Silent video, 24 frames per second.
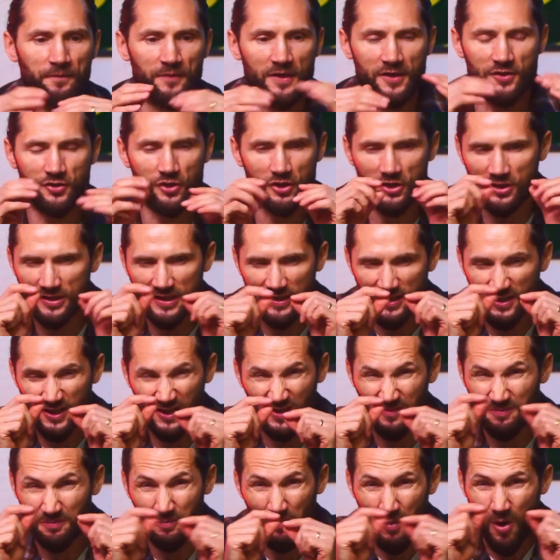it's just a
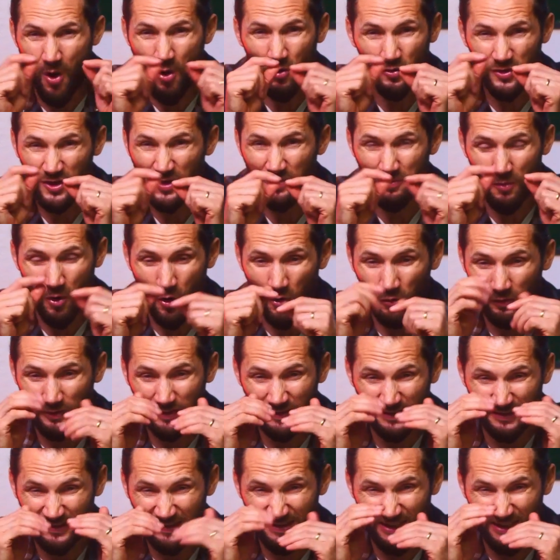small,